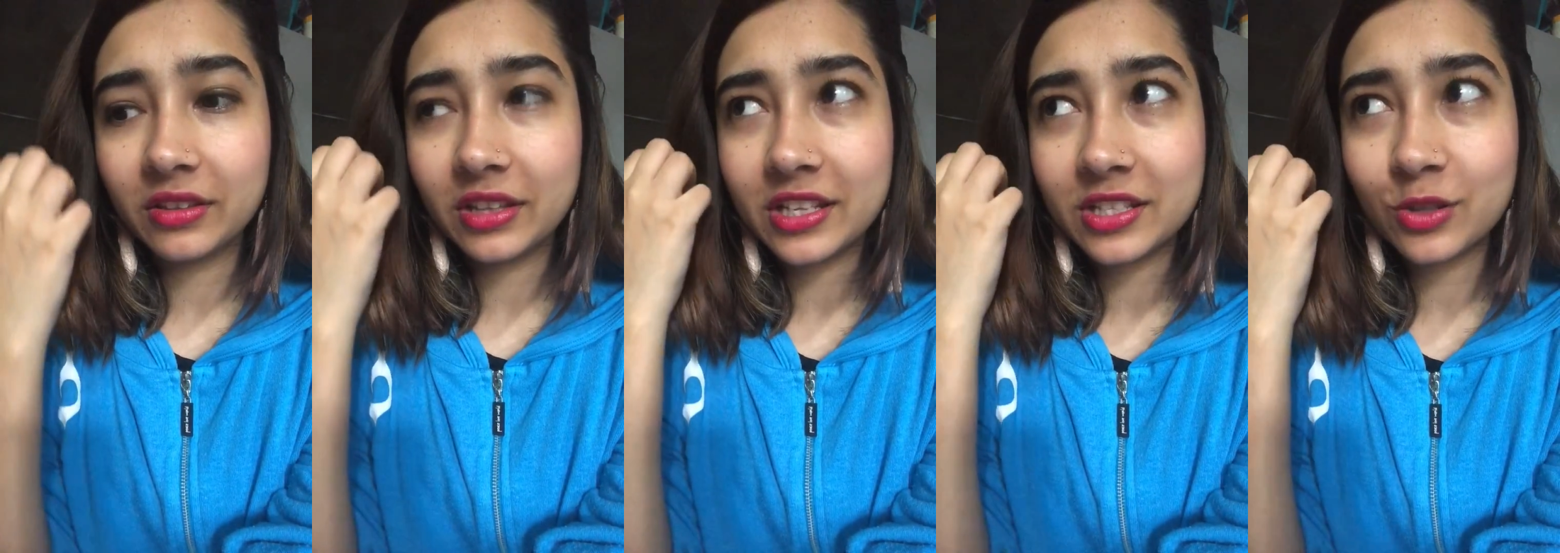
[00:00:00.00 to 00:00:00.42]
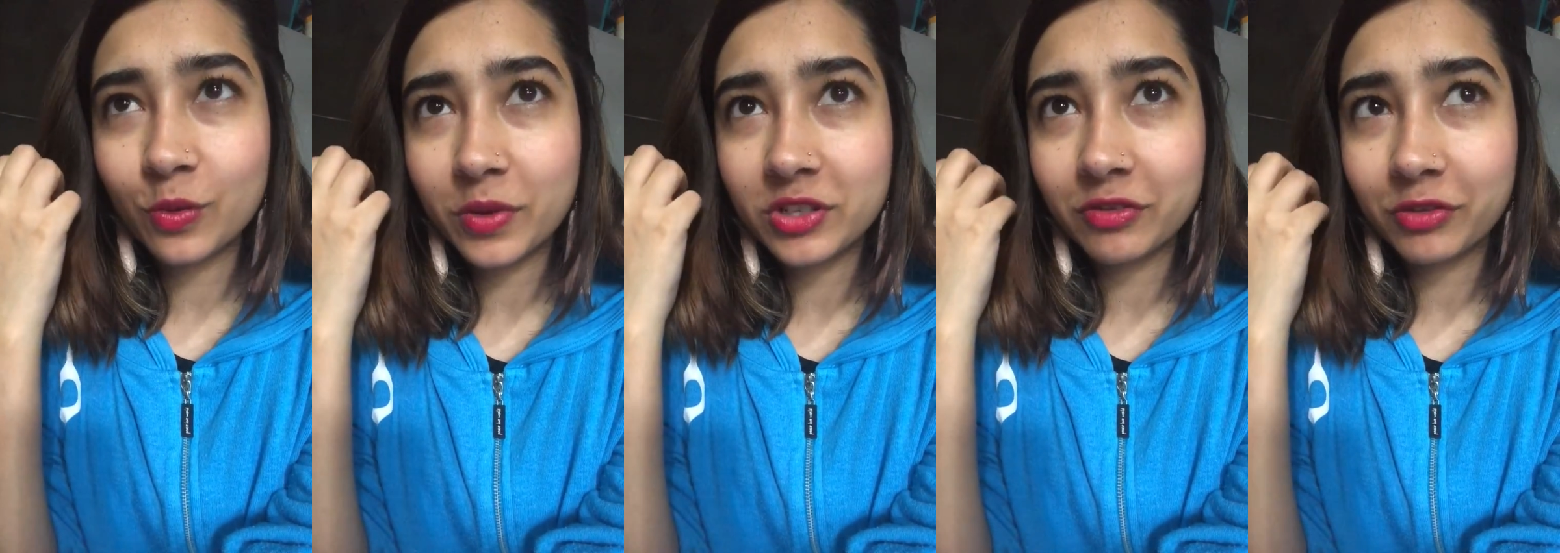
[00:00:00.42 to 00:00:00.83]
there's so
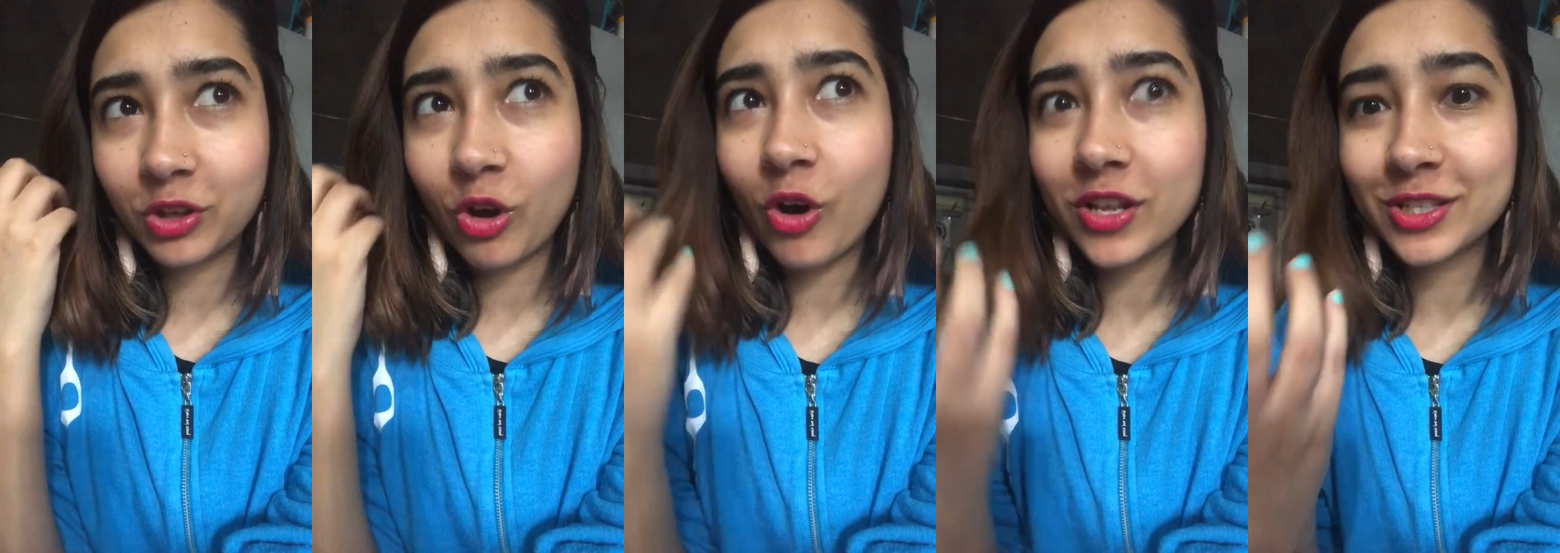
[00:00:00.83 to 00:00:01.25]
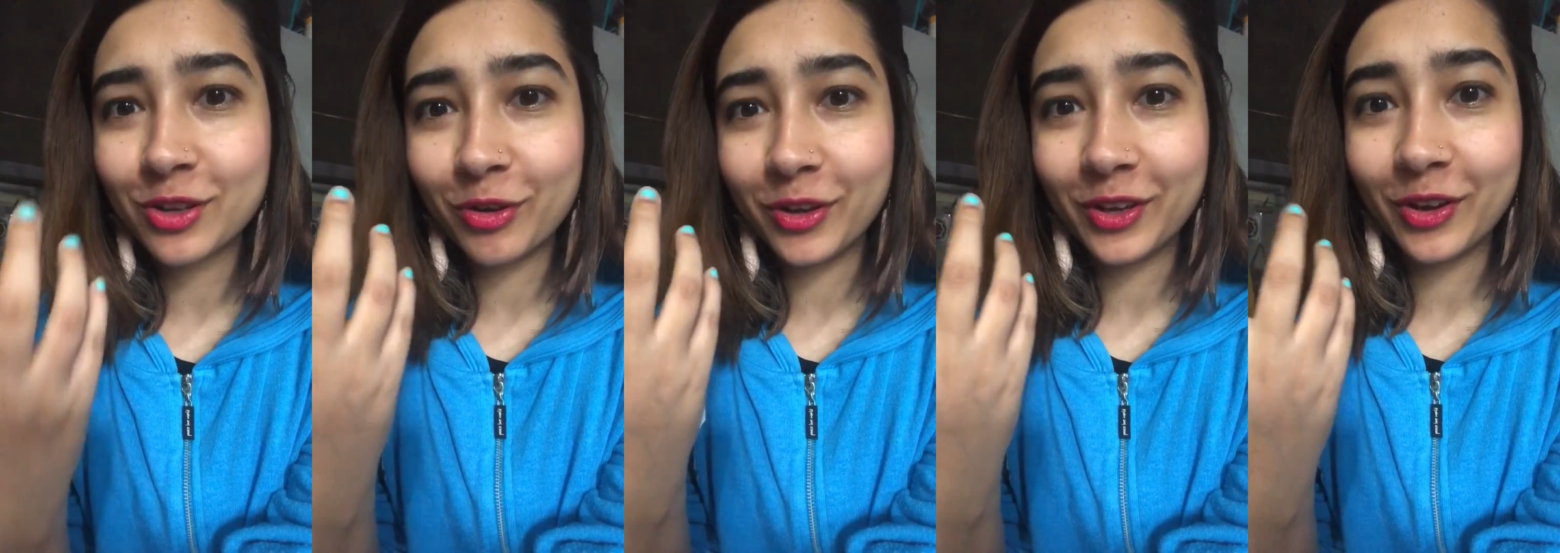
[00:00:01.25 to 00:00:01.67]
much of thoughts
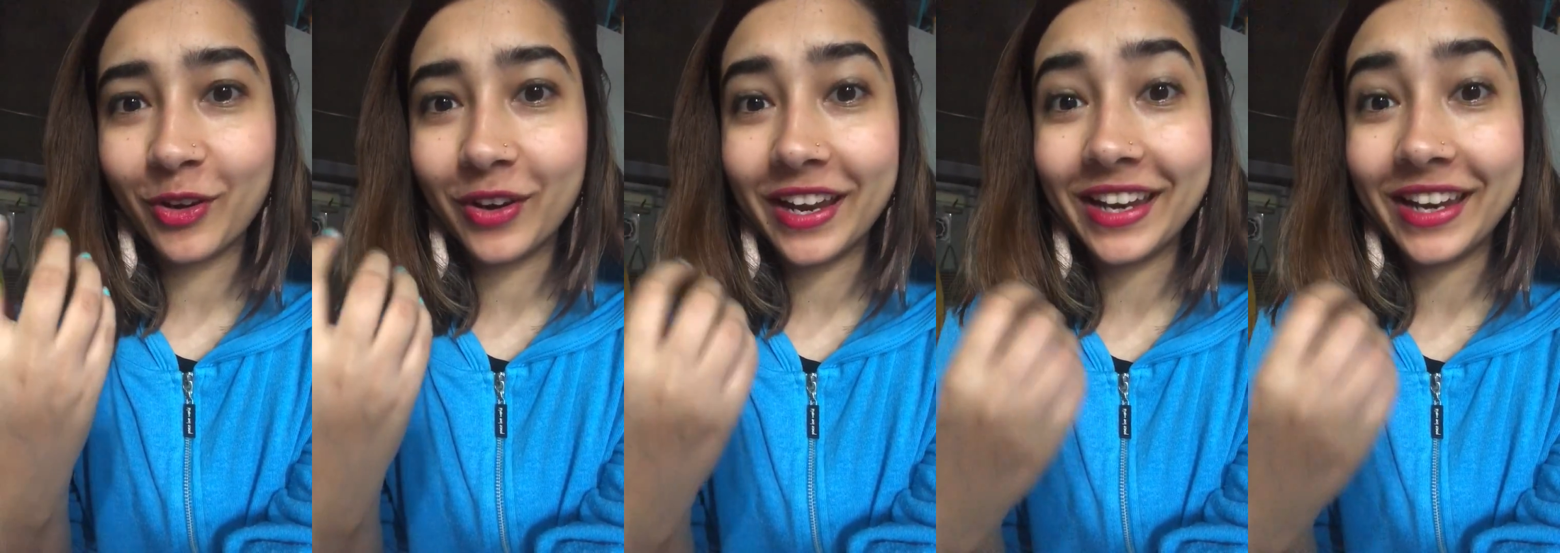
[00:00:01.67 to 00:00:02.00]
going on,